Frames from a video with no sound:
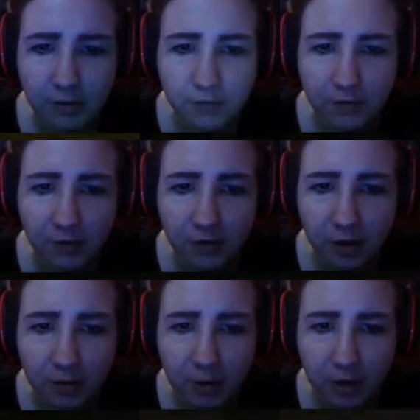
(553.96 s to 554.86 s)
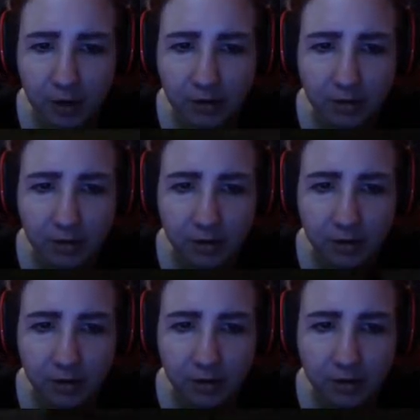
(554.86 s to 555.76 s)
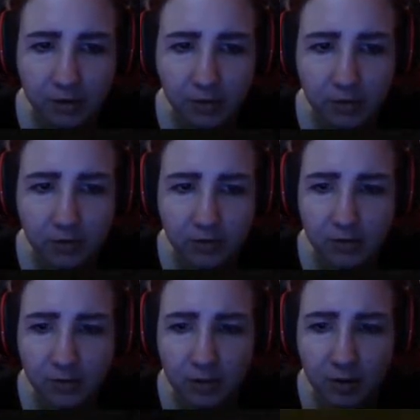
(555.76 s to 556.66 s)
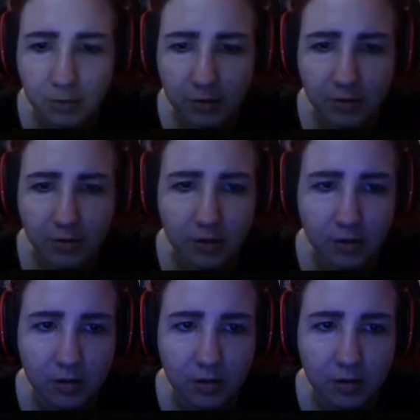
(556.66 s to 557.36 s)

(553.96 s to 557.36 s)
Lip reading: fun combat actually in here. I enjoy this immensely.